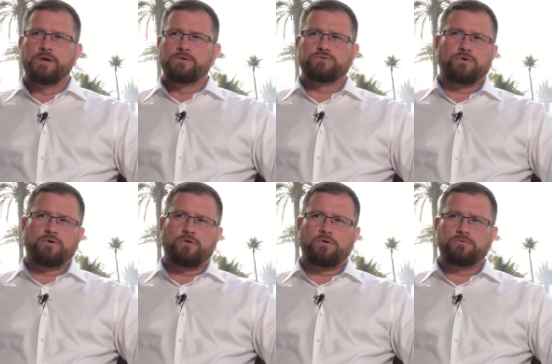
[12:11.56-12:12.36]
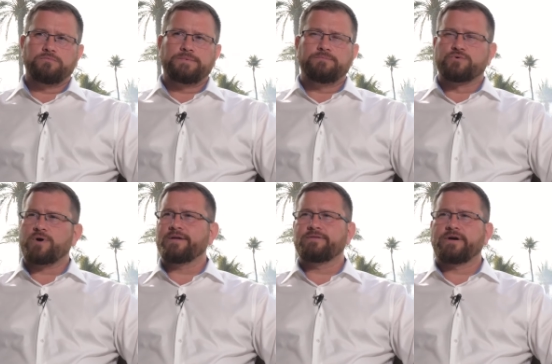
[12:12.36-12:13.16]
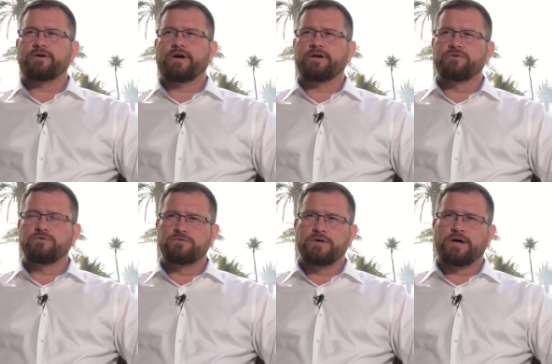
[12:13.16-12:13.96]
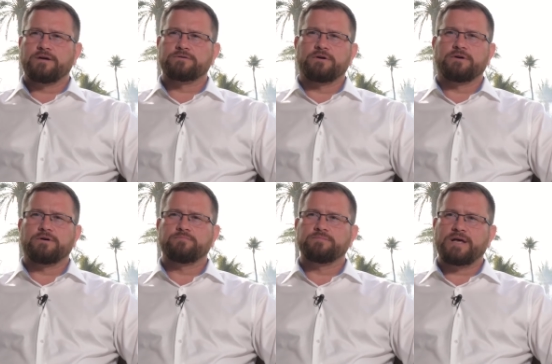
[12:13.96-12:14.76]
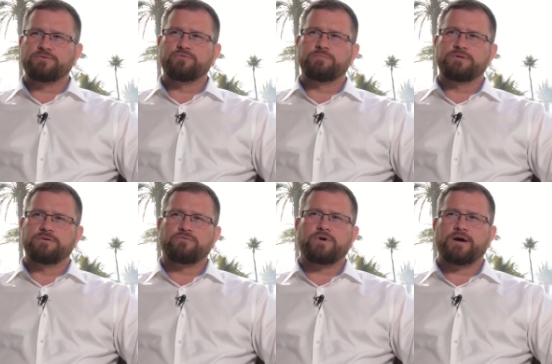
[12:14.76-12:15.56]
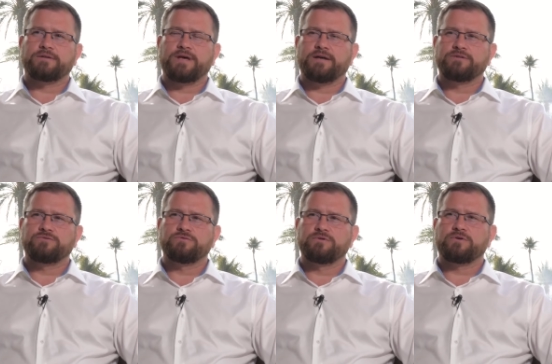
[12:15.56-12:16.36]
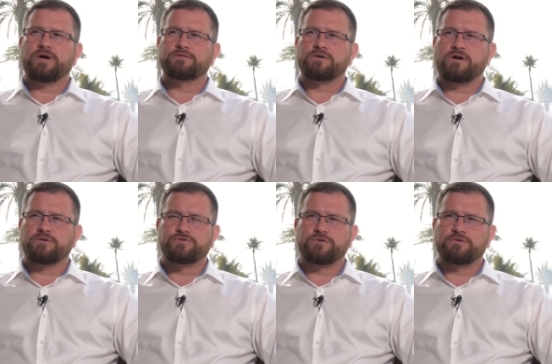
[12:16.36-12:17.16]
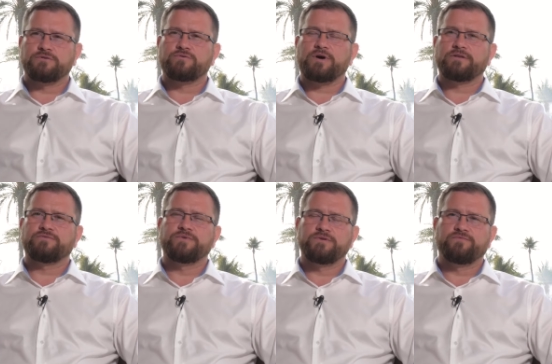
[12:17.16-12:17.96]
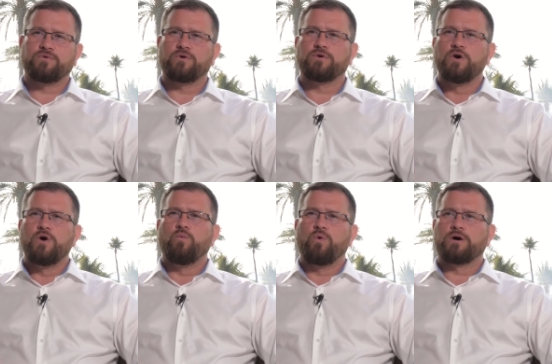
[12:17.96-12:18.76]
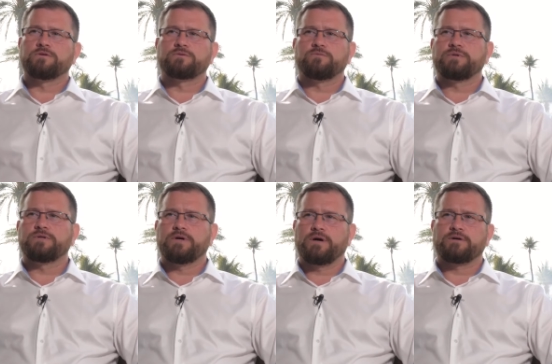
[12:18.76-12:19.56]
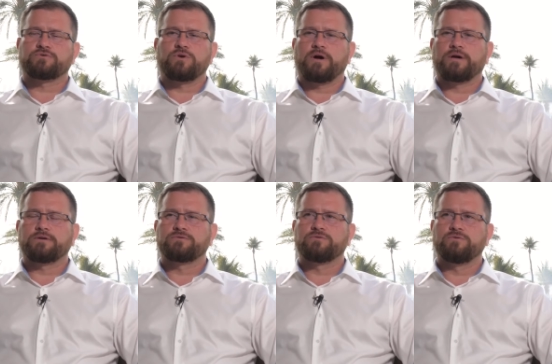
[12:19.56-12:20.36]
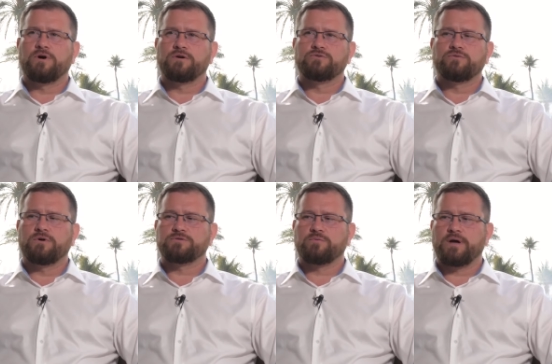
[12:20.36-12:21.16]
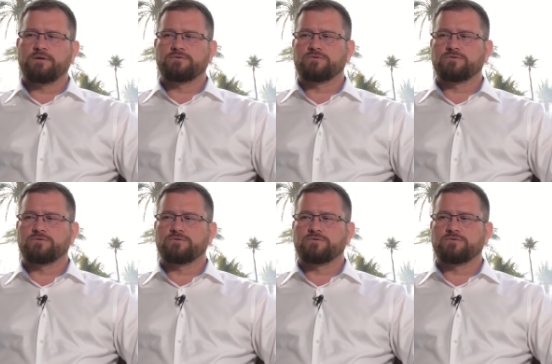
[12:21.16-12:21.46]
So right there, I knew that that would be the right attitude, the right culture, the right fit for what we are trying to do as well.